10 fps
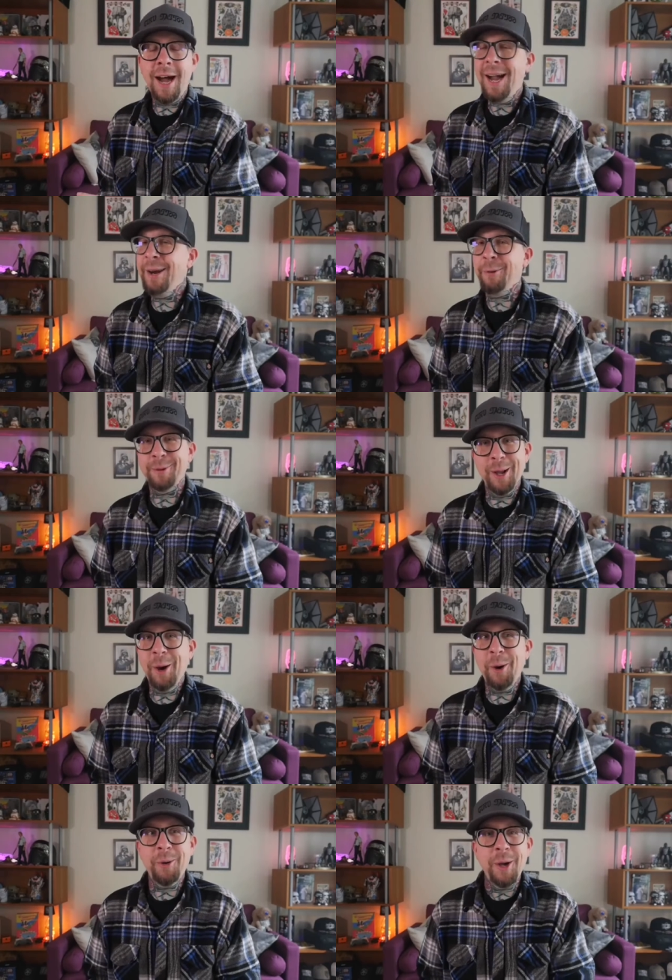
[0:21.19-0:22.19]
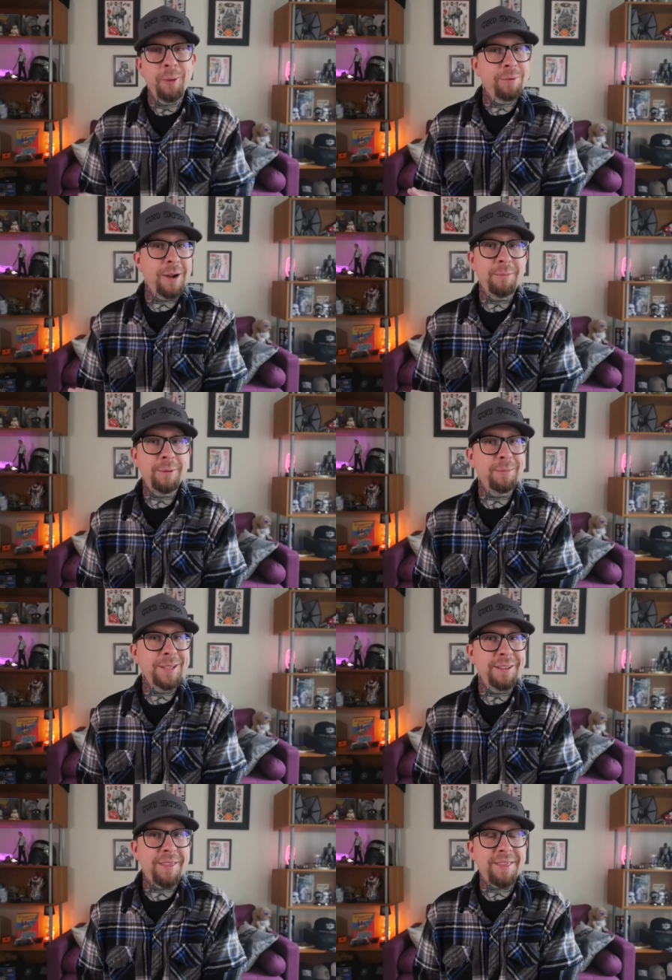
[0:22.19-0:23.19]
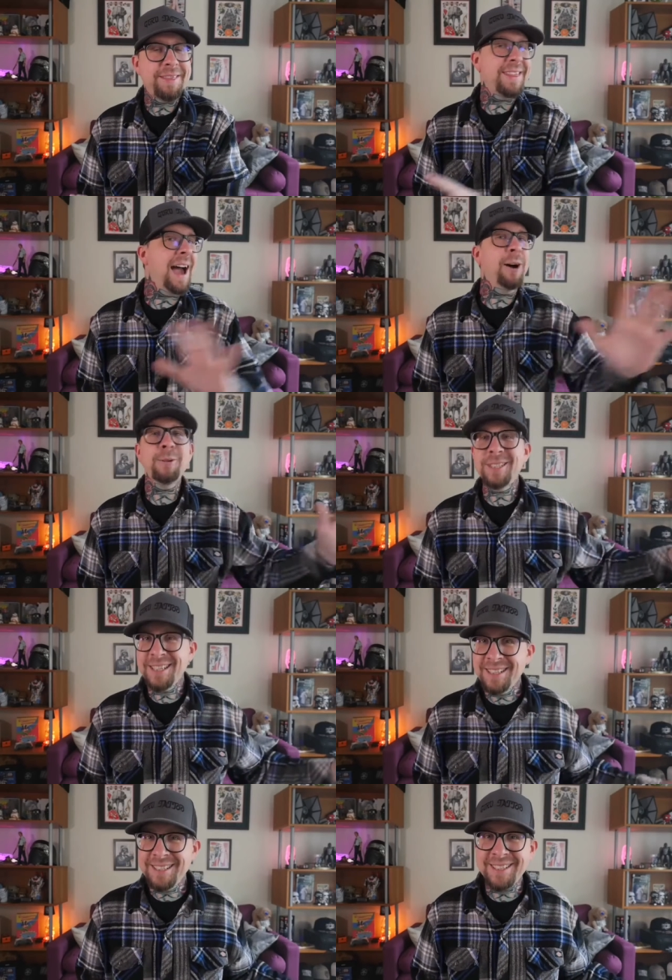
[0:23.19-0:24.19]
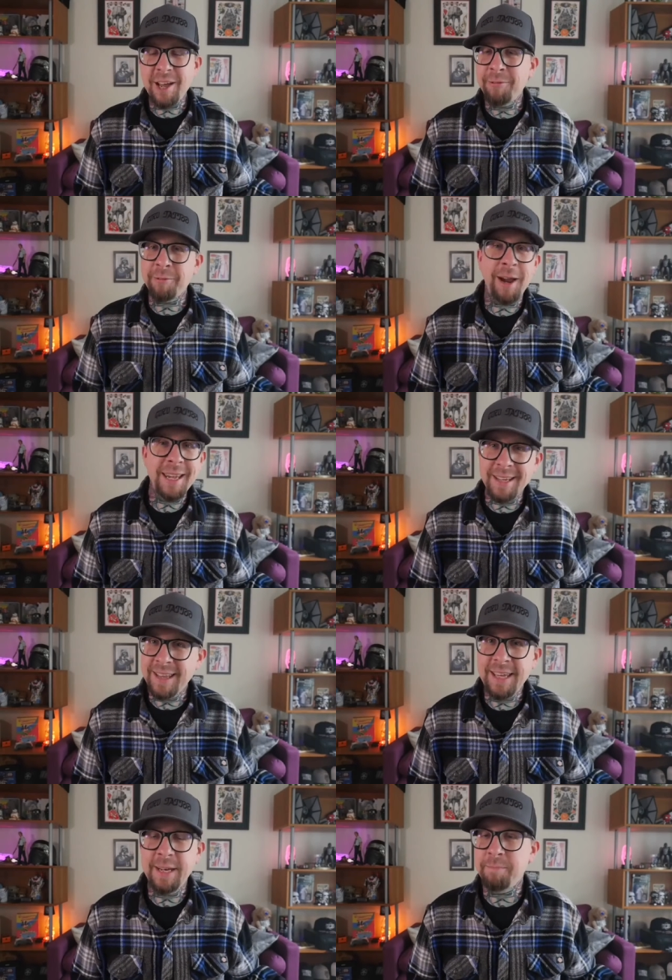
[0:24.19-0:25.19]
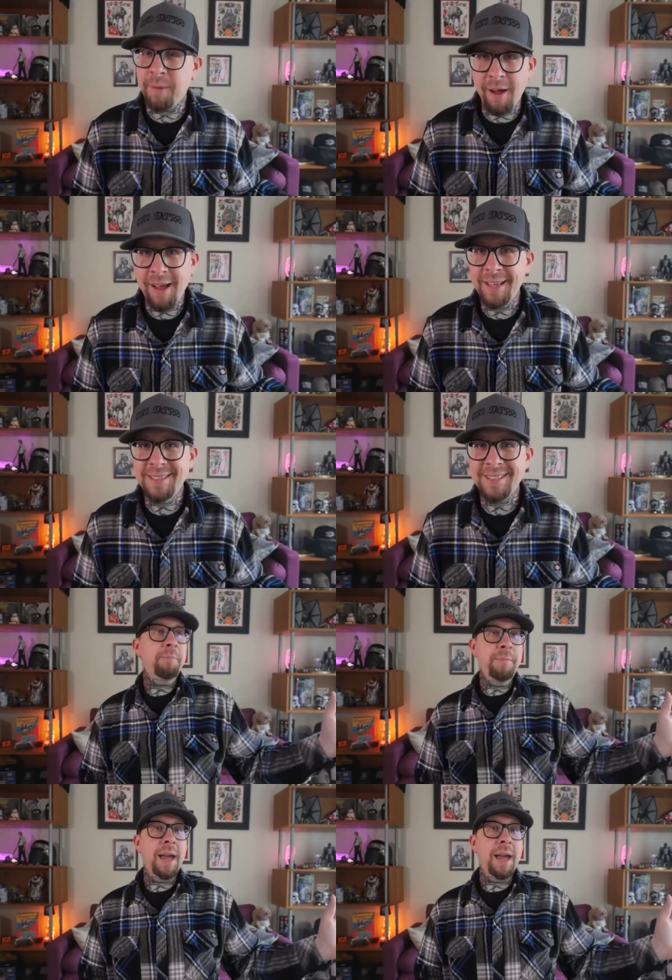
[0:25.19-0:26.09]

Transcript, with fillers: I don't know, probably thousands of regulated mods.